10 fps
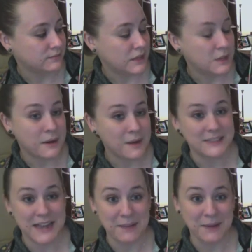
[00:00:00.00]
He
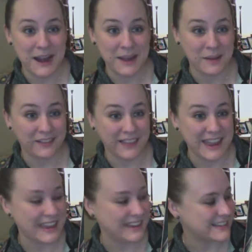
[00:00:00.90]
promised Abraham a
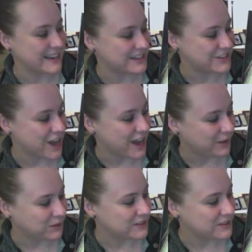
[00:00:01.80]
land and a child.